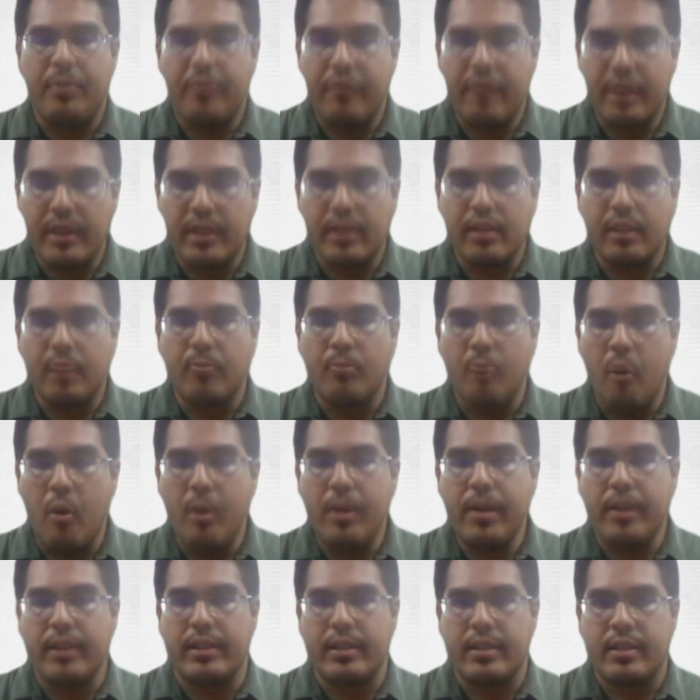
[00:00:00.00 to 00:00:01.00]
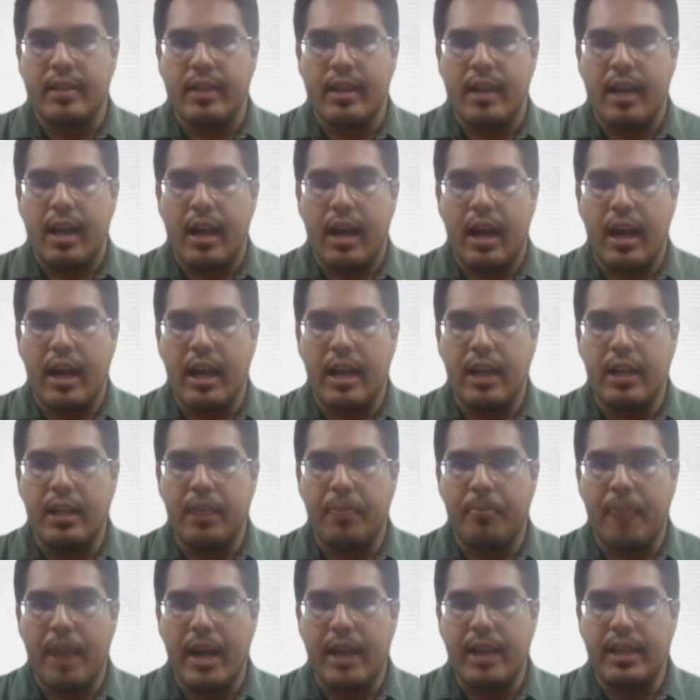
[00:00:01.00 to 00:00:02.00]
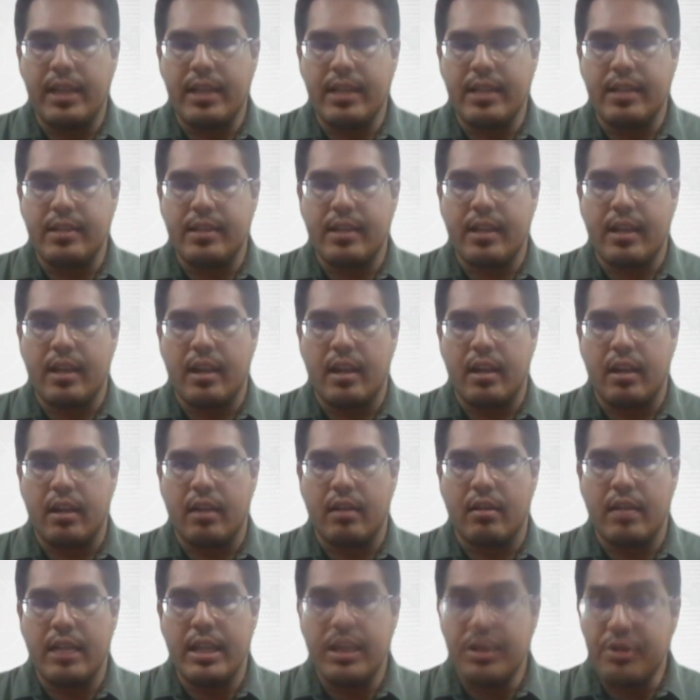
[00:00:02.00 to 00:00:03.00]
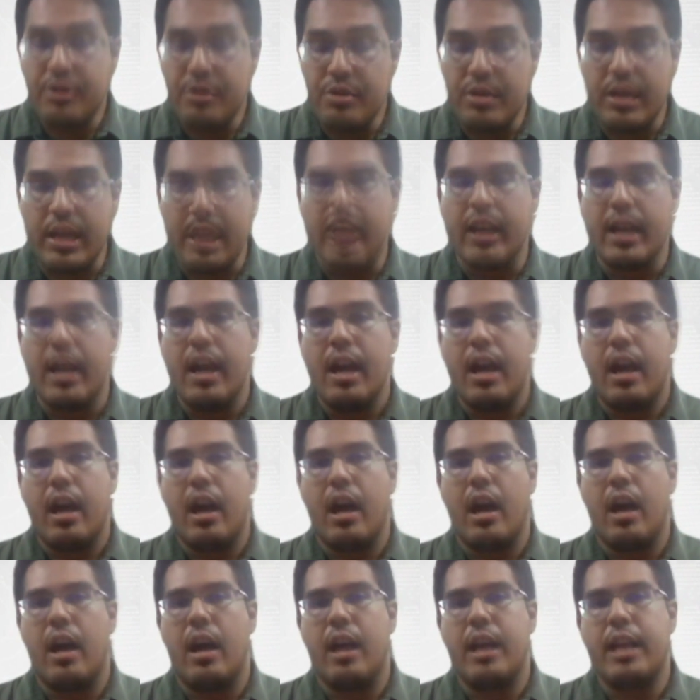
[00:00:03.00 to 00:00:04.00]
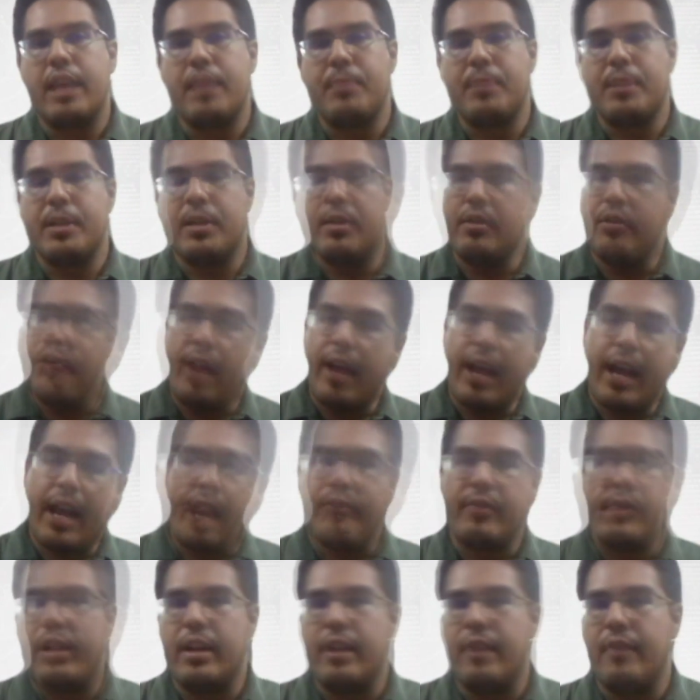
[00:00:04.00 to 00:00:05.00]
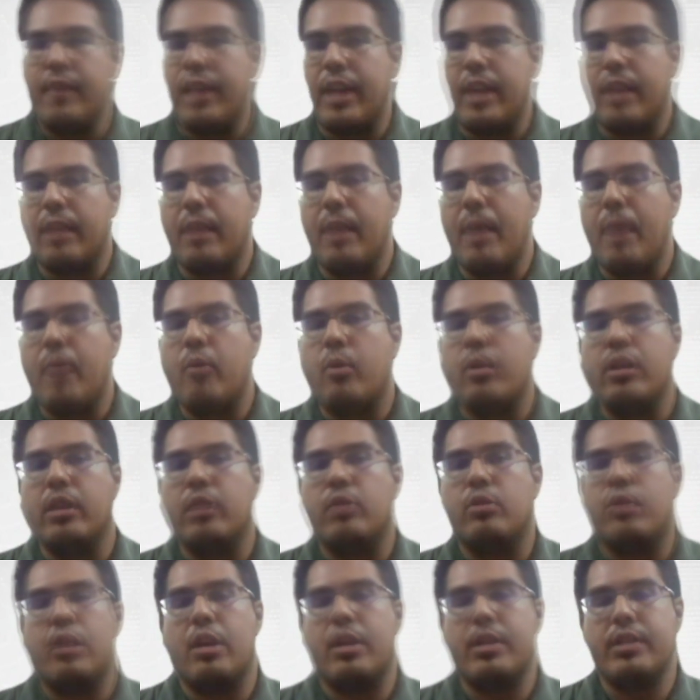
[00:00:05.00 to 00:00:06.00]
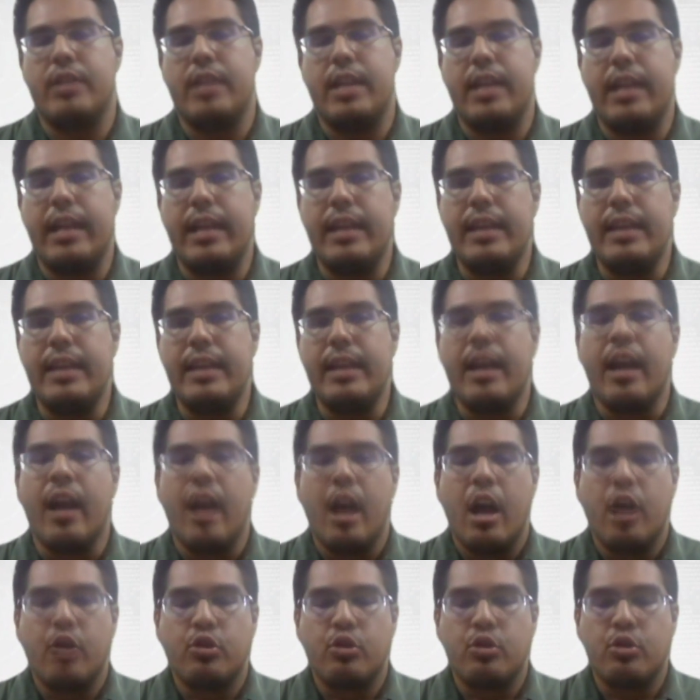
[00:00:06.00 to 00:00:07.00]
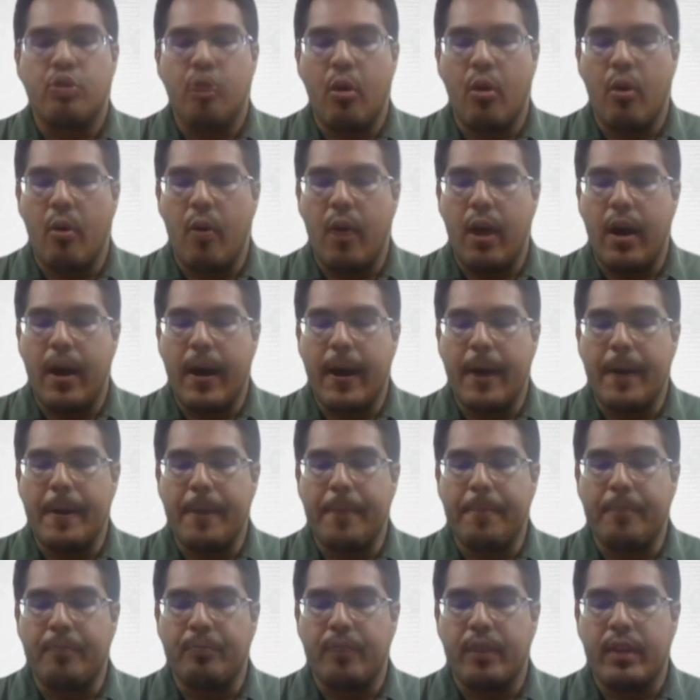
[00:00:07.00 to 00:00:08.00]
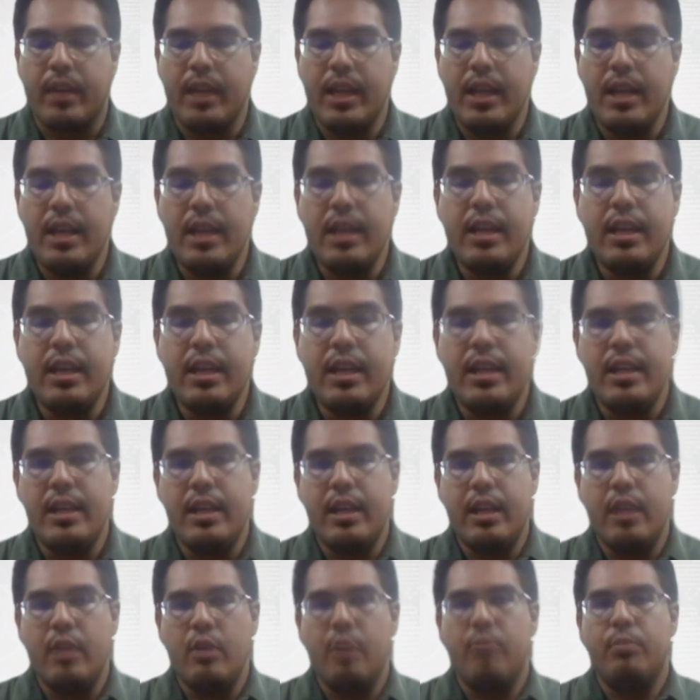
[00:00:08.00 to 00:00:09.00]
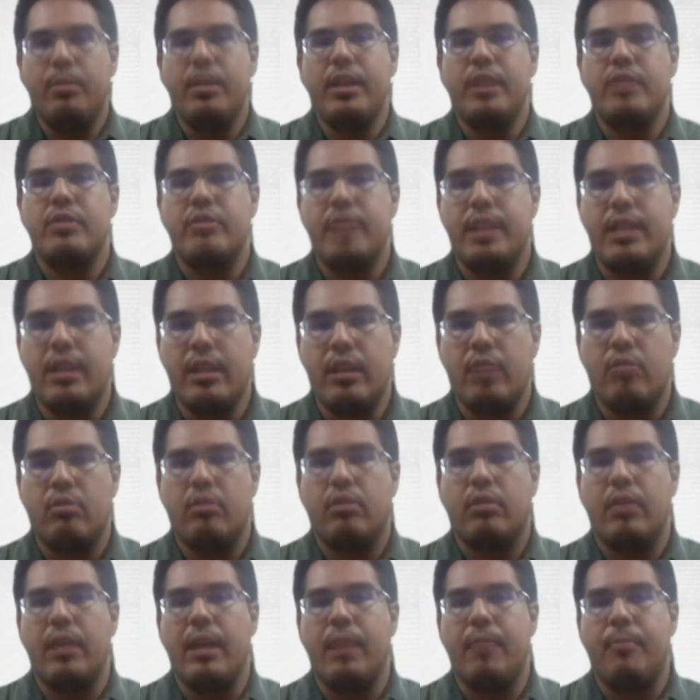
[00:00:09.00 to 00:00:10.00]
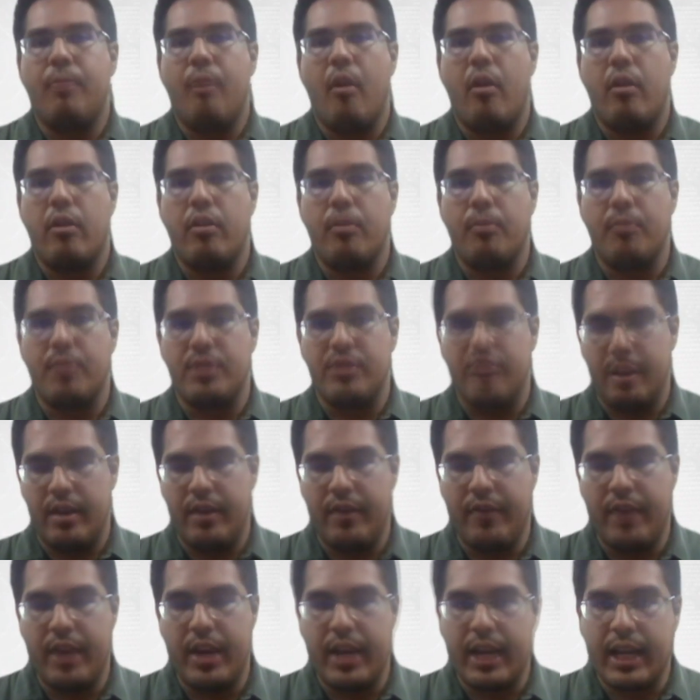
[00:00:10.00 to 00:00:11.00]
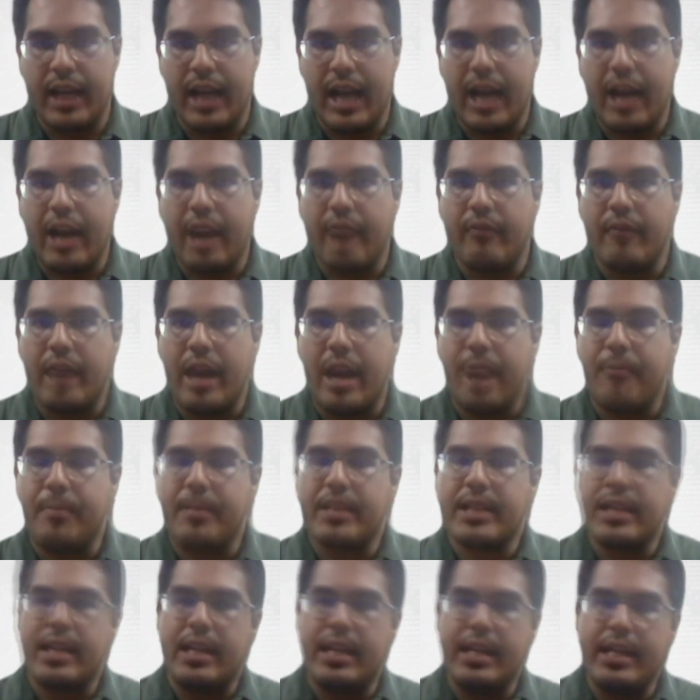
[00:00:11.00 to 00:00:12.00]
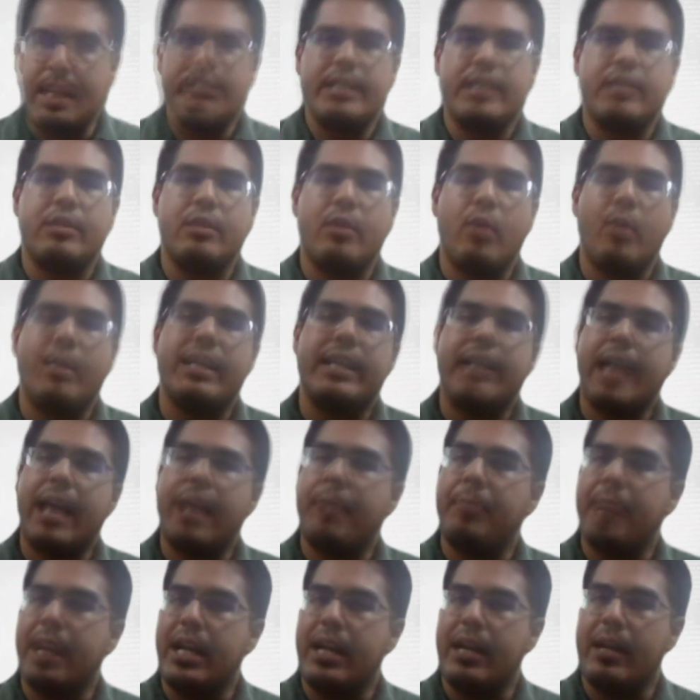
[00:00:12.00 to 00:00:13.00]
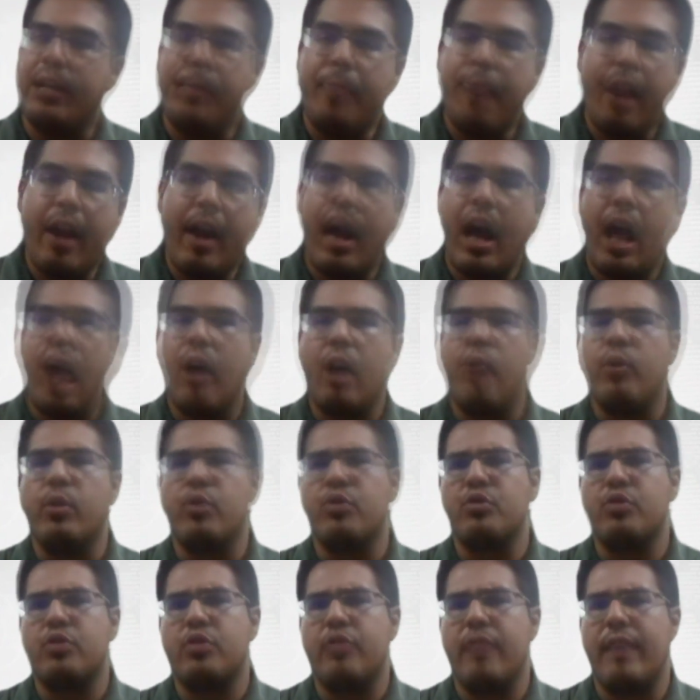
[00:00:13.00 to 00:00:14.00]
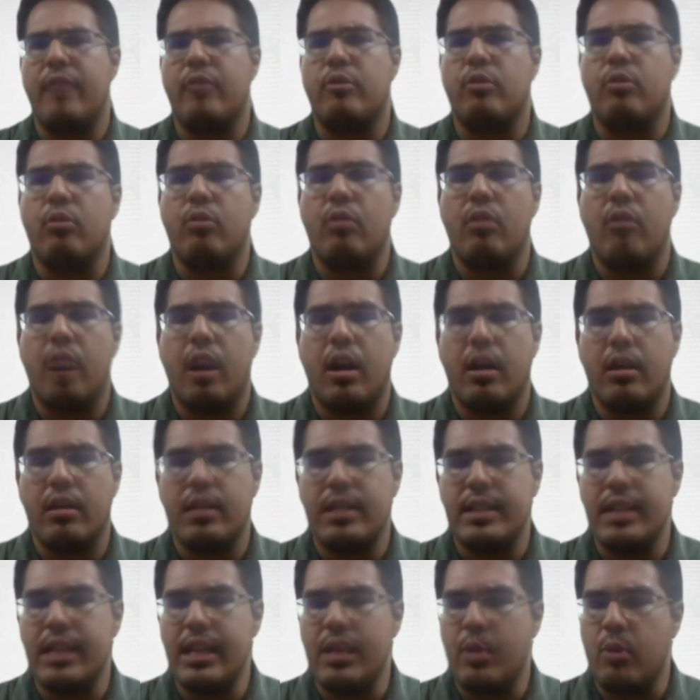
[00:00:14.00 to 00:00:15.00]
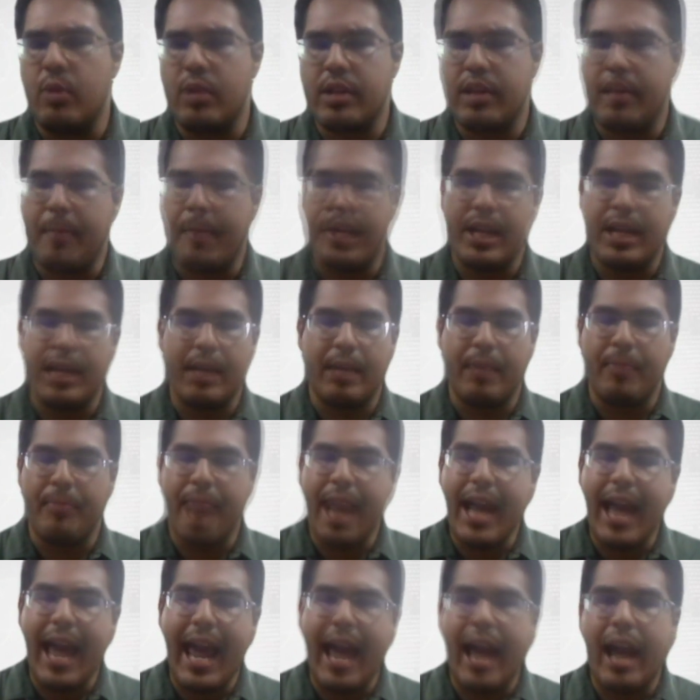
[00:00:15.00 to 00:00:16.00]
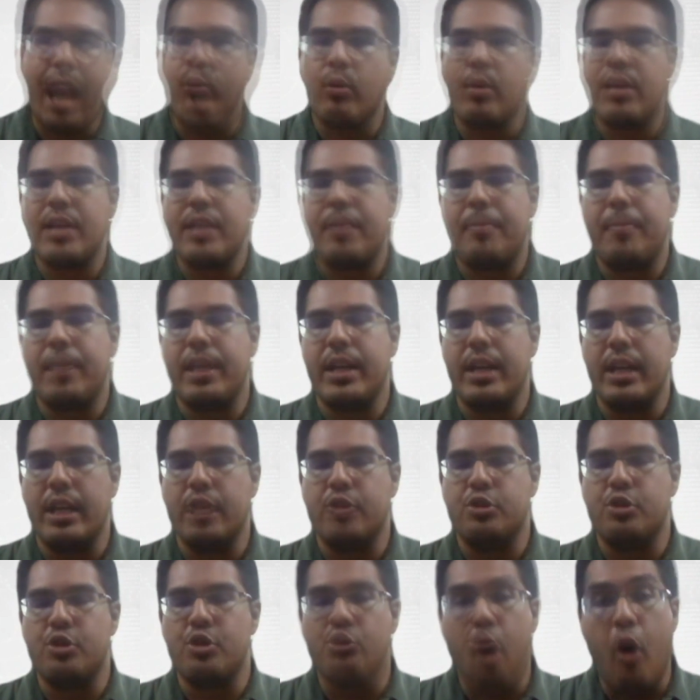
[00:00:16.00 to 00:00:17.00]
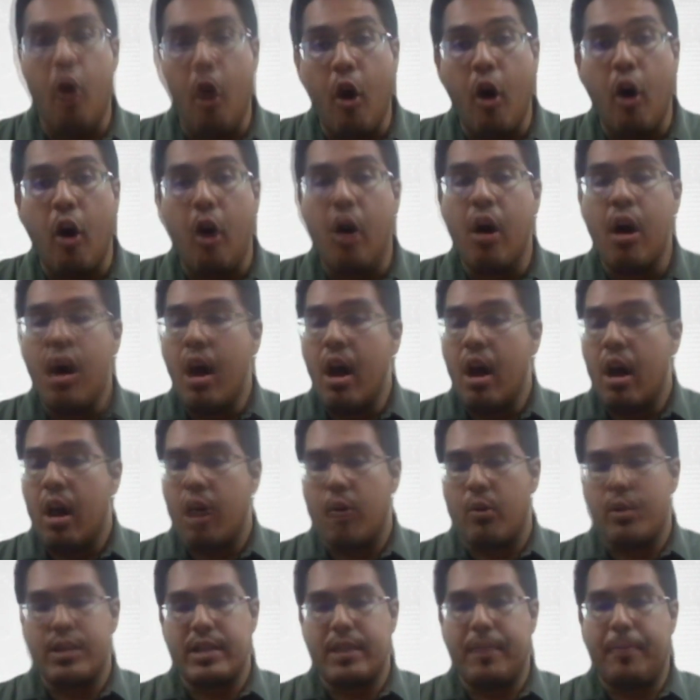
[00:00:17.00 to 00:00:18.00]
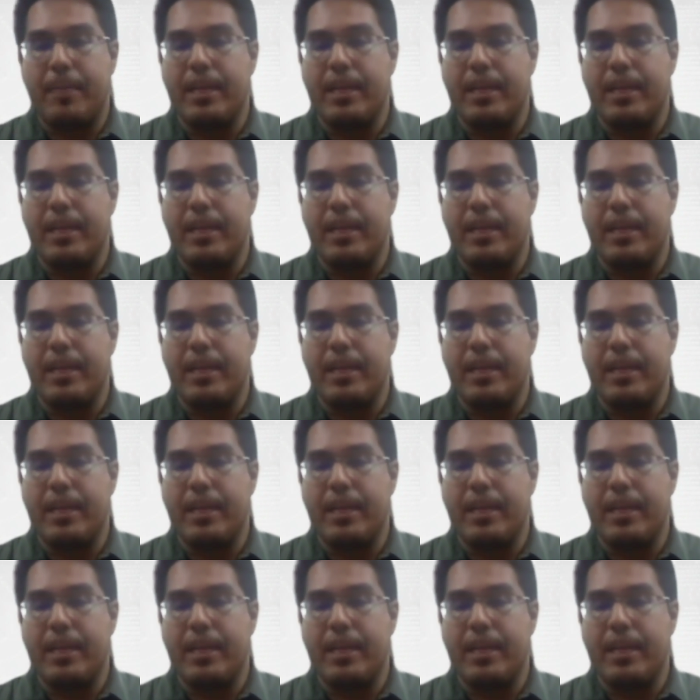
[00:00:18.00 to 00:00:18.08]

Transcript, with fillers: pivotal moment in the party's history. Uh, especially right after they've taken power in 2018, so um, it, it, it, will be interesting to keep on observing the kind of dynamics. And this is what is happening in Perak. We also have to uh, see what's happening in Penang, what's happening in Johor, what's